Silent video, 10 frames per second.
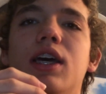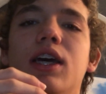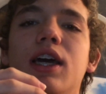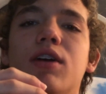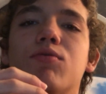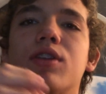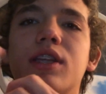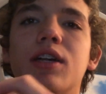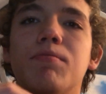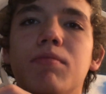And with
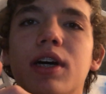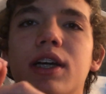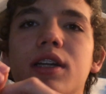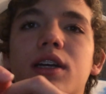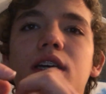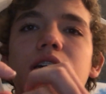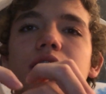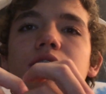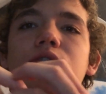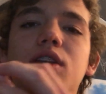that in mind,
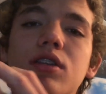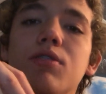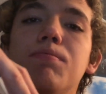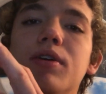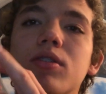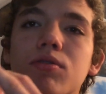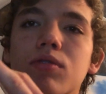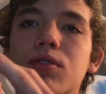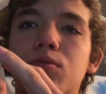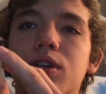you need to build the
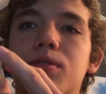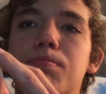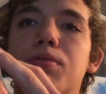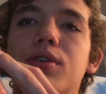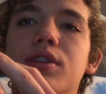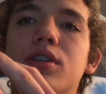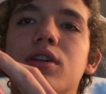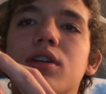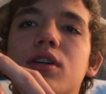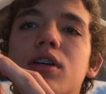runways
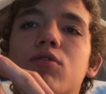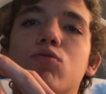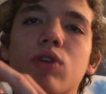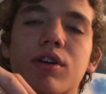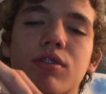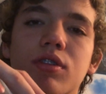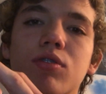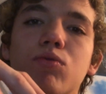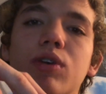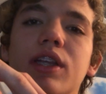pointing in where the
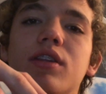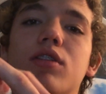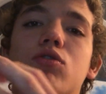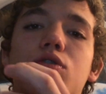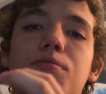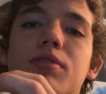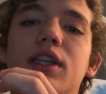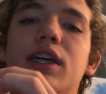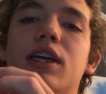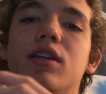wind
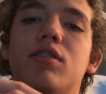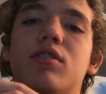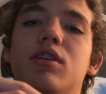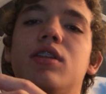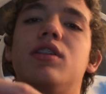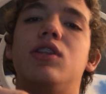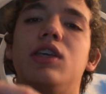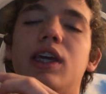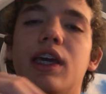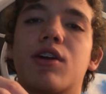normally hits in
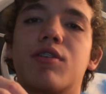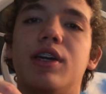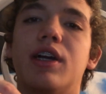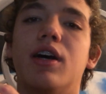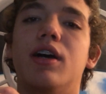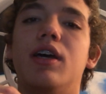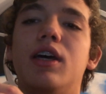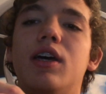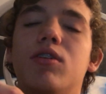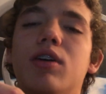the area,
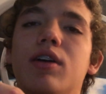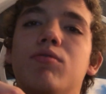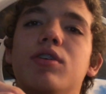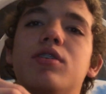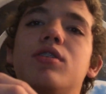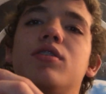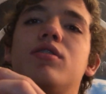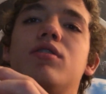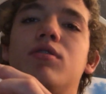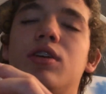and which
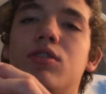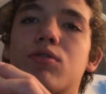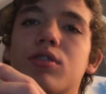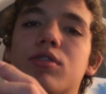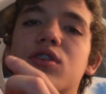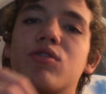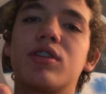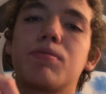is in order to increase the